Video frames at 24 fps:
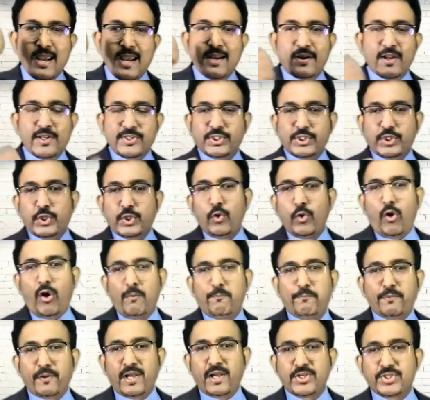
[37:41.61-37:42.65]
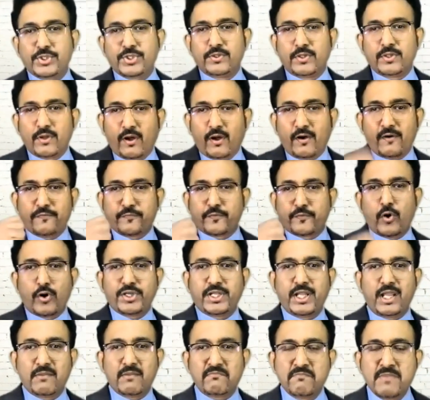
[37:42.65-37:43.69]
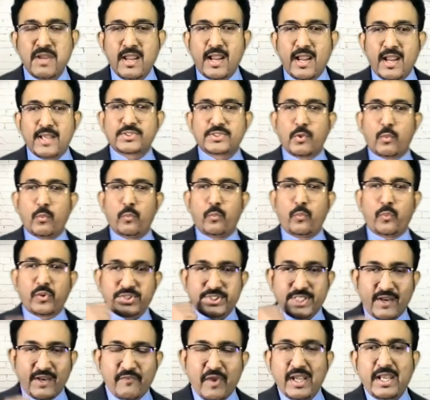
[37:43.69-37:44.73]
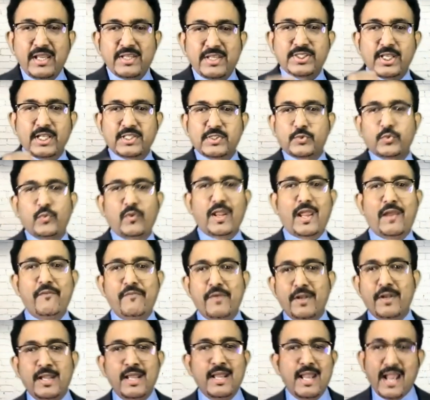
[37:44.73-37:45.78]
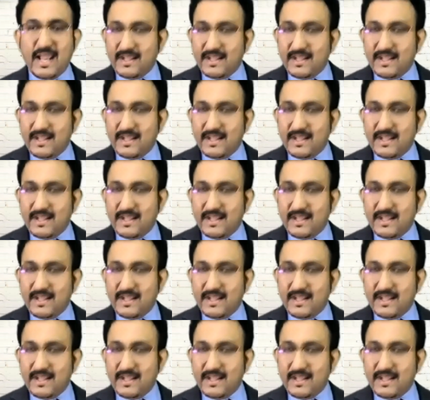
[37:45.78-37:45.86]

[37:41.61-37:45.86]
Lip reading: rescue operation of Kottayam as a very successful event,